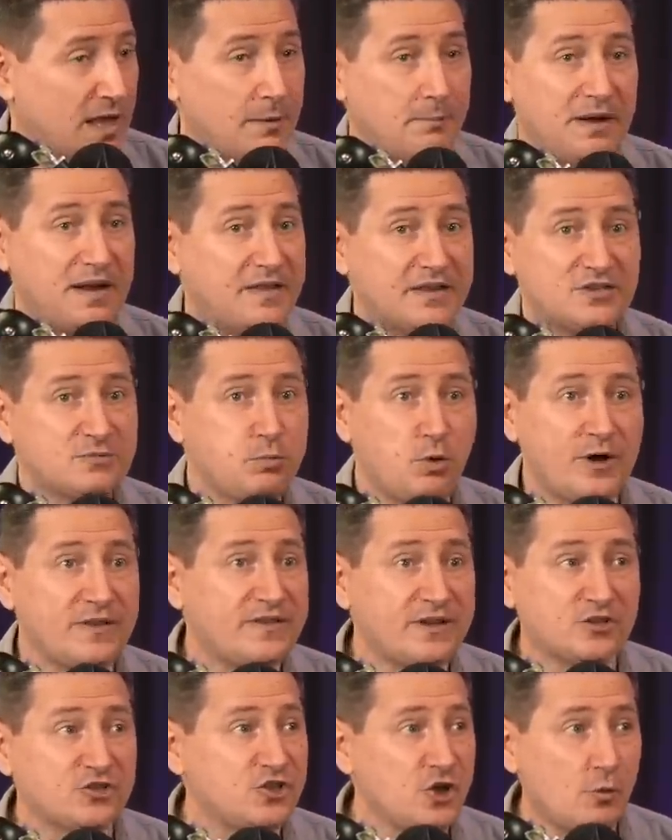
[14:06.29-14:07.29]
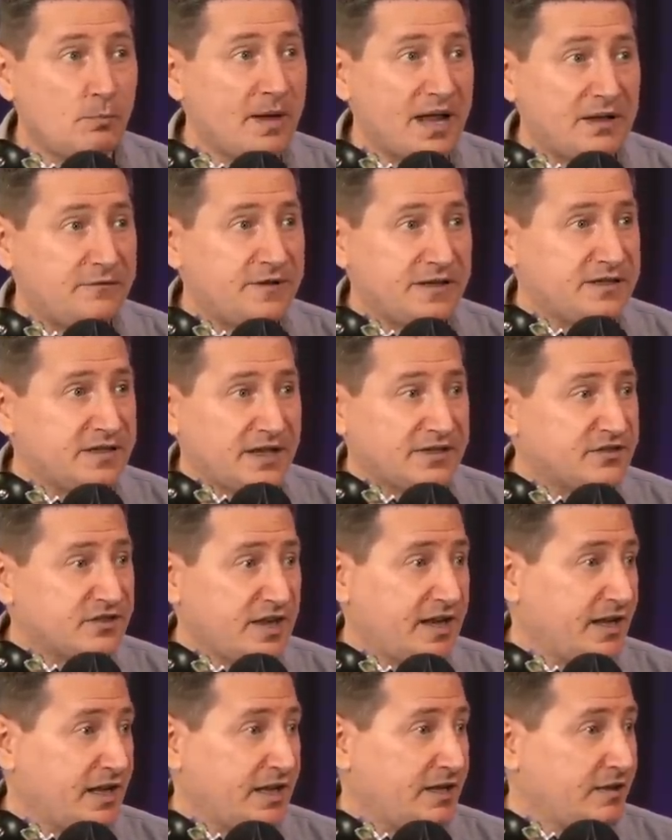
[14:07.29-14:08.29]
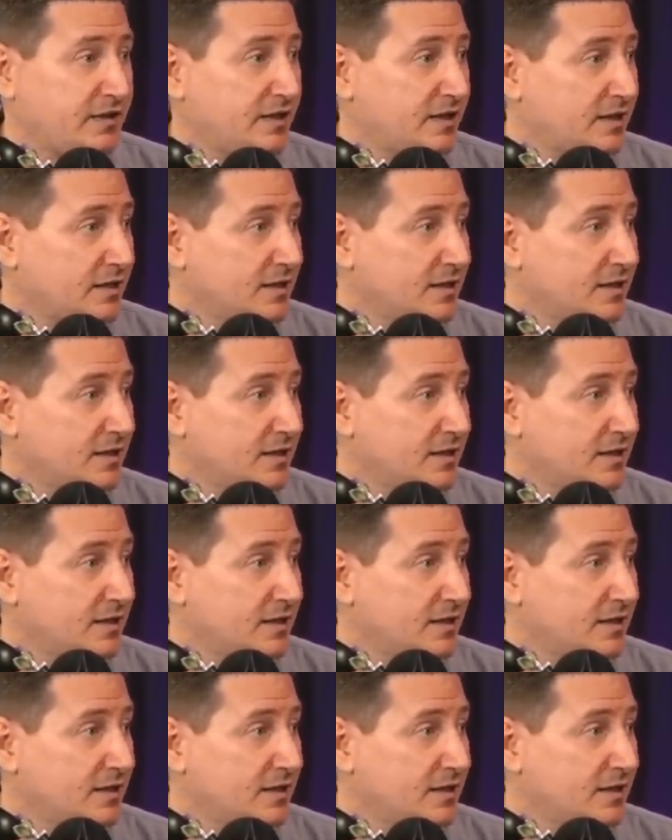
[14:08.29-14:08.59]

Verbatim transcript: But at this point, there's no benefit to us saying anything.